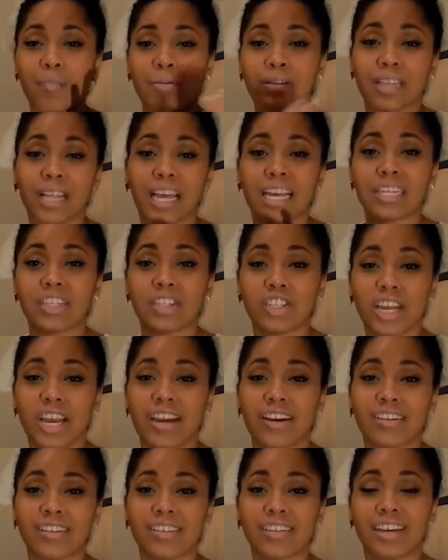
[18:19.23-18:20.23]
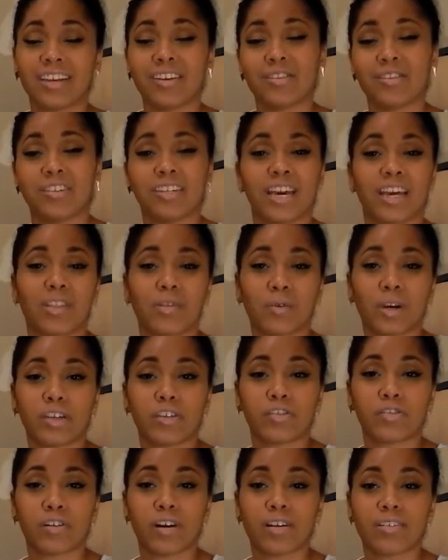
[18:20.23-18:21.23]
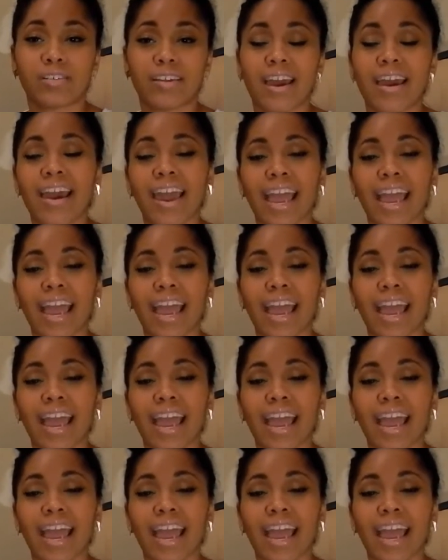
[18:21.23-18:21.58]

plain chairs that you see at the restaurants.